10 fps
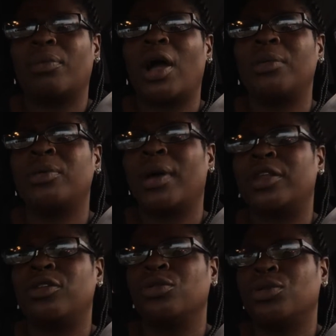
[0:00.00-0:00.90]
probably by
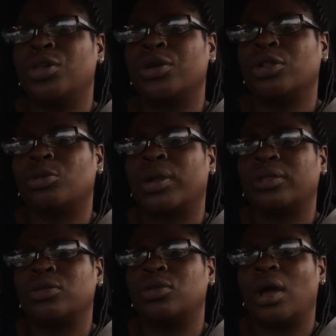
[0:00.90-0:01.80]
the new year, a little bit
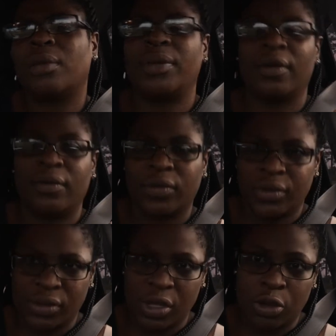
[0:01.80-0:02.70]
after the new year, I'll be able
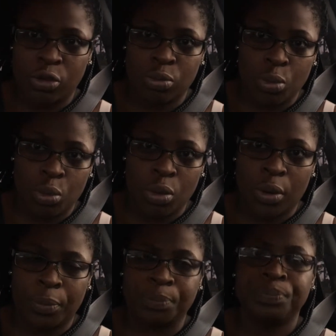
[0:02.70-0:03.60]
to tell you more